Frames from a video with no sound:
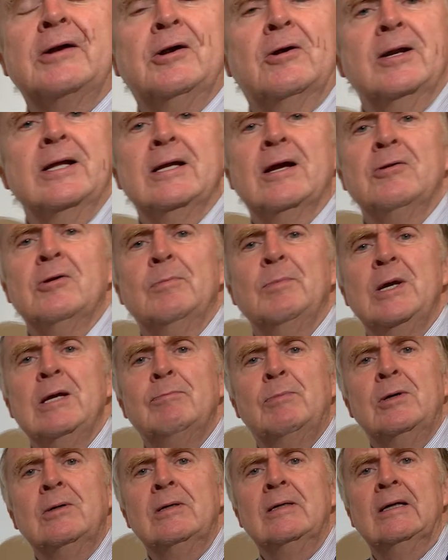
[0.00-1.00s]
hurting other
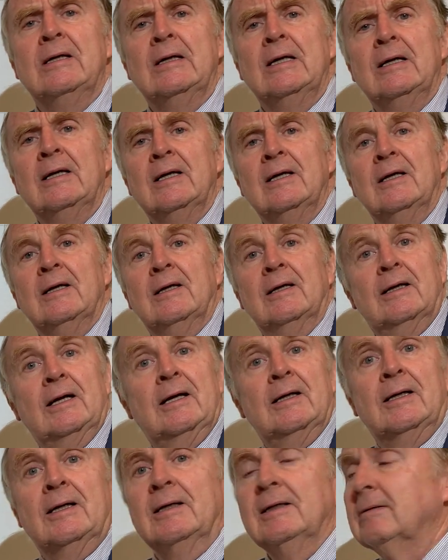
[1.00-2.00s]
people,
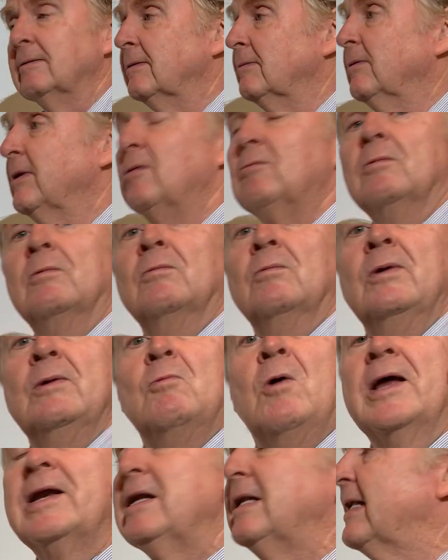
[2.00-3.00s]
we
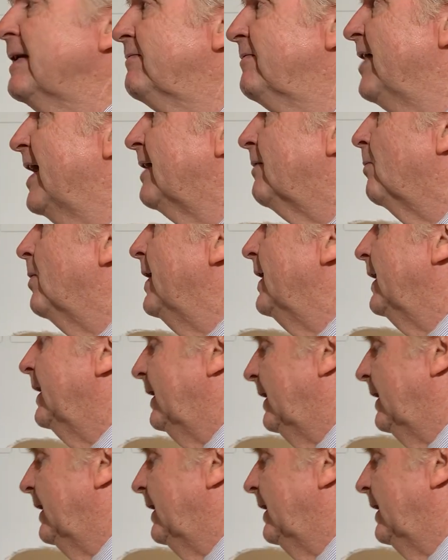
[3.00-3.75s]
want to live that way.